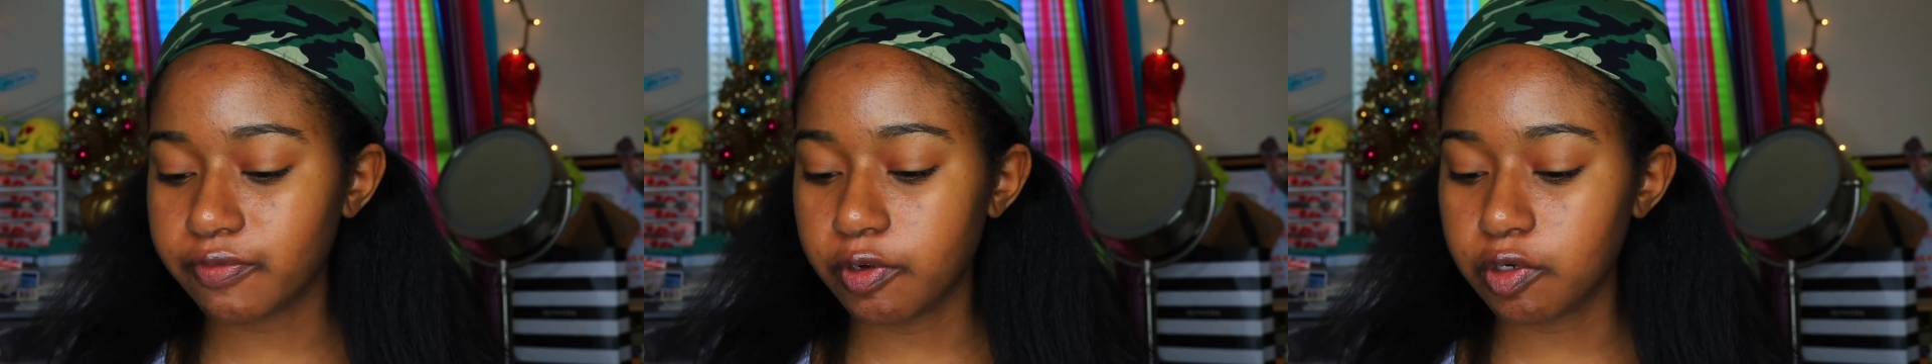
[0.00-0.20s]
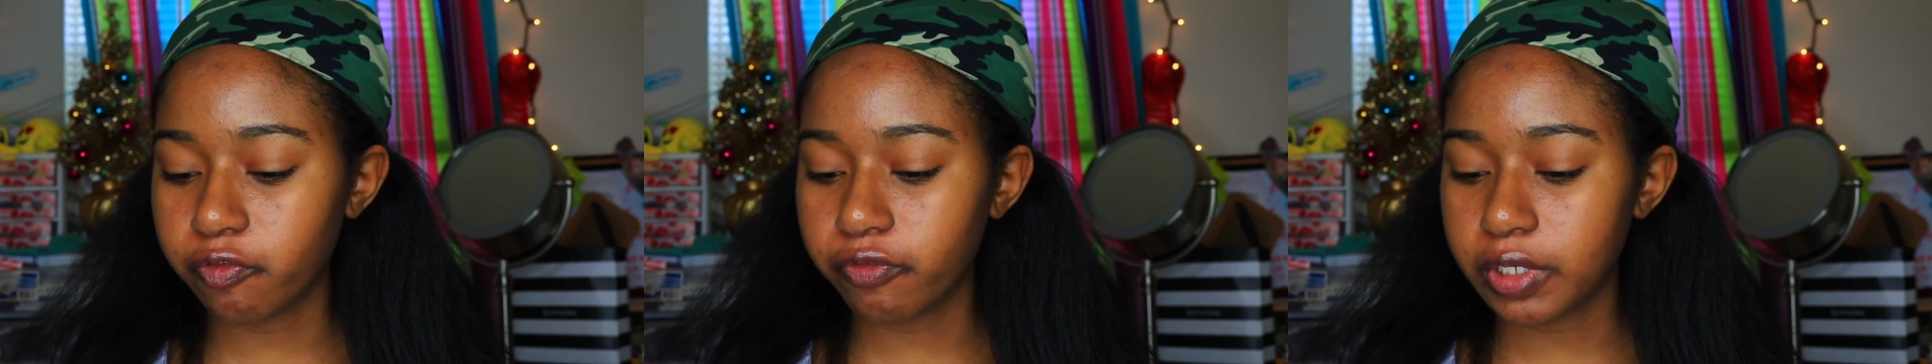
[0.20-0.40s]

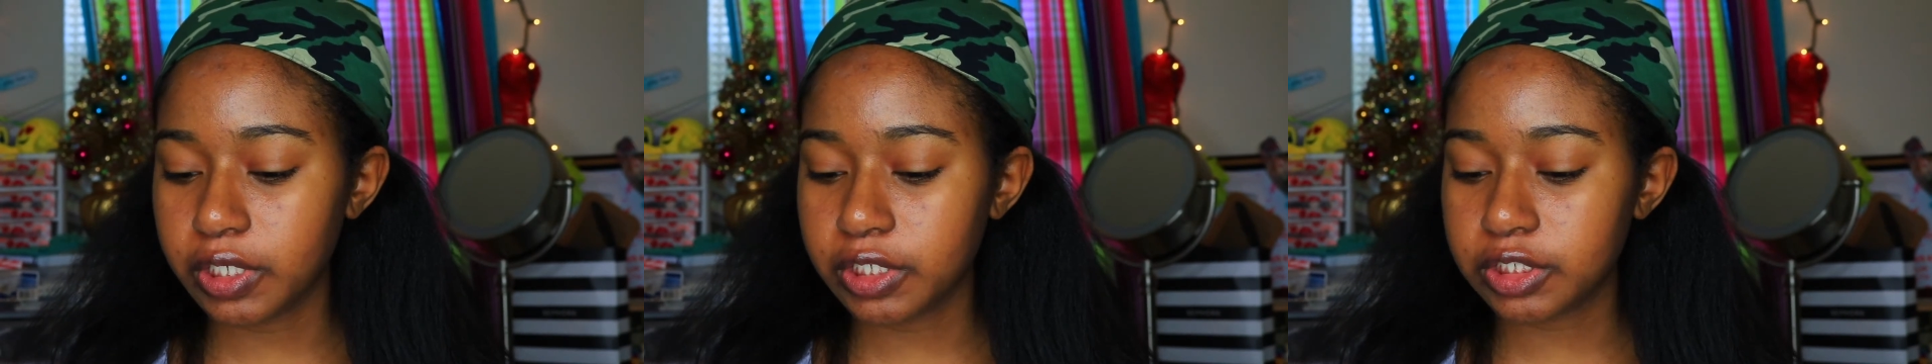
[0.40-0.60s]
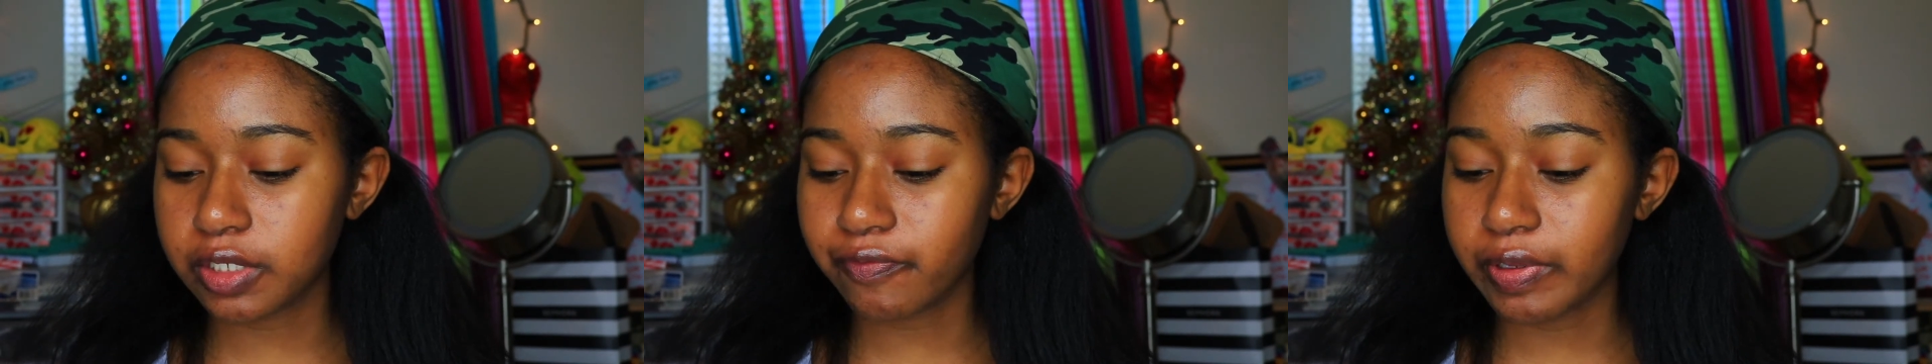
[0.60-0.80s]
Photo
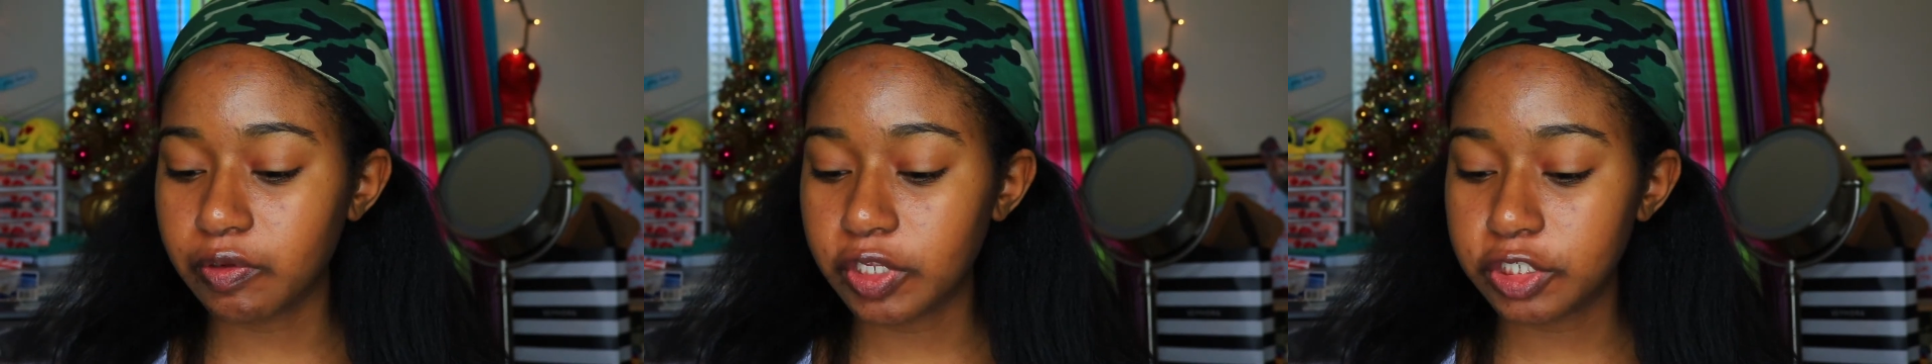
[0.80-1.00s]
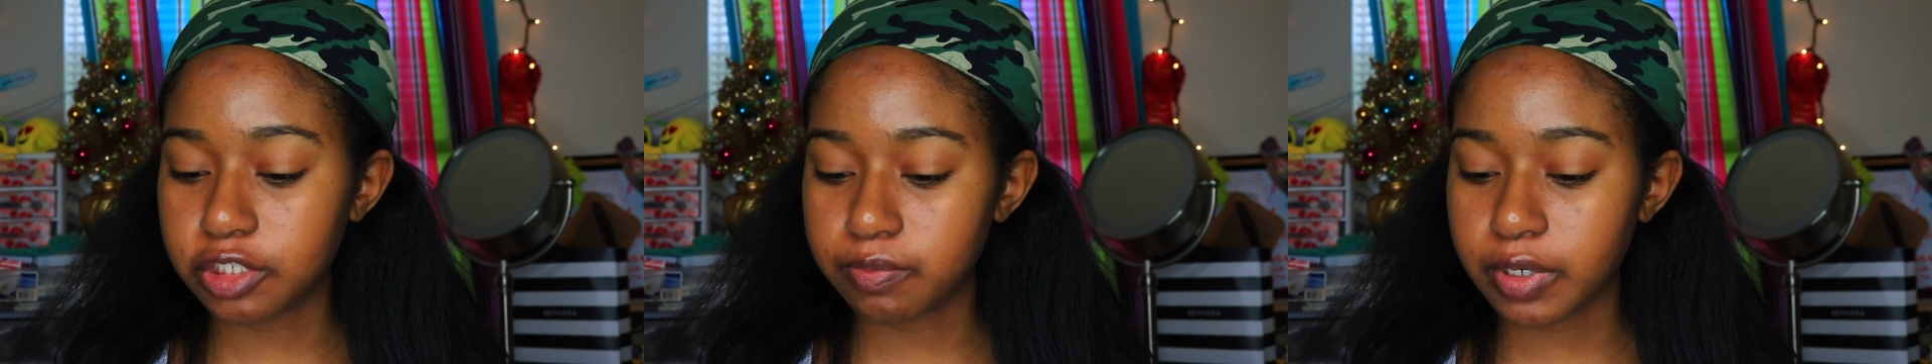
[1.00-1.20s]
Finish
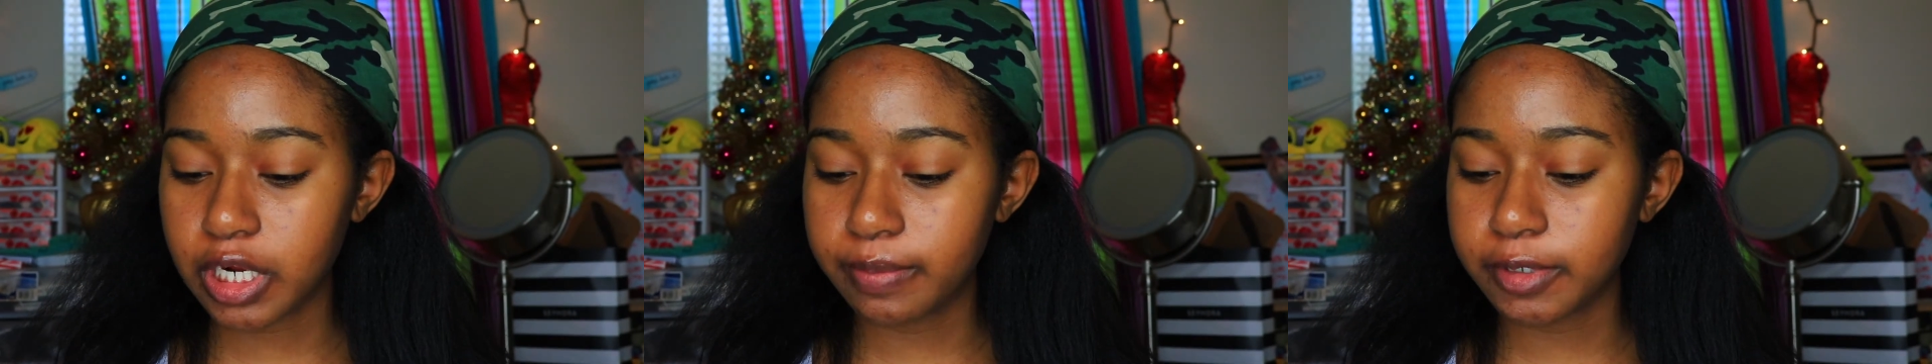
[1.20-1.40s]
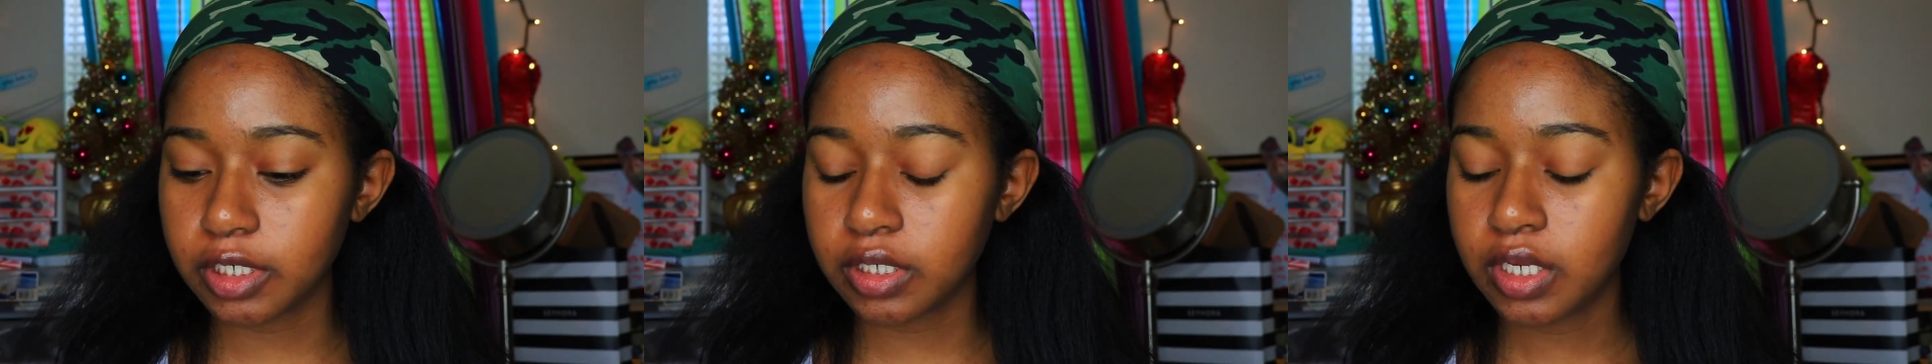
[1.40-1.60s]
Foundation
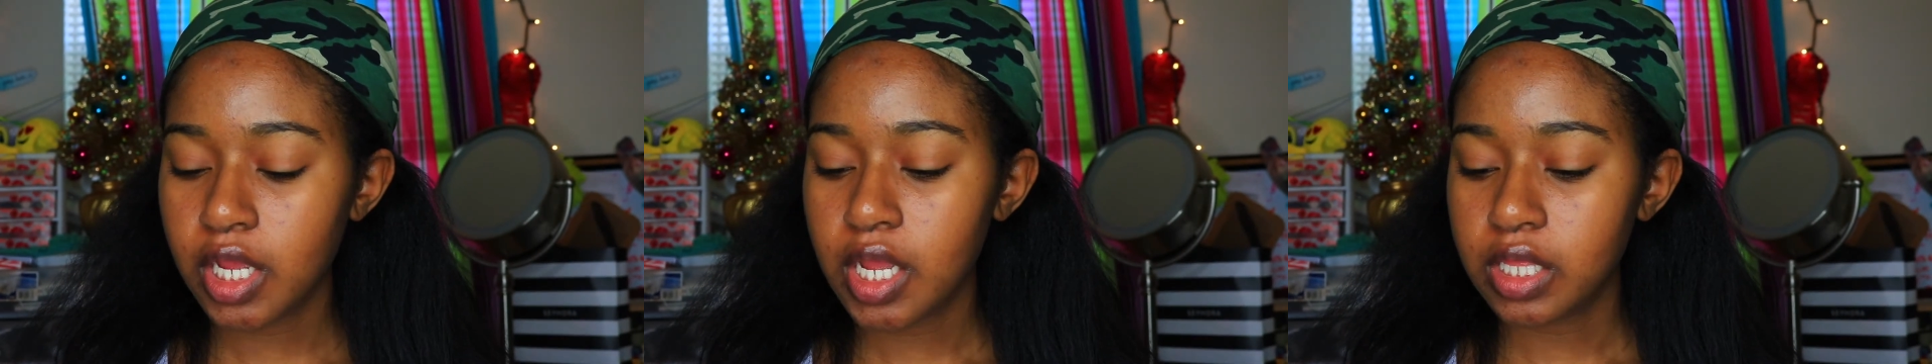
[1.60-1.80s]
Primer,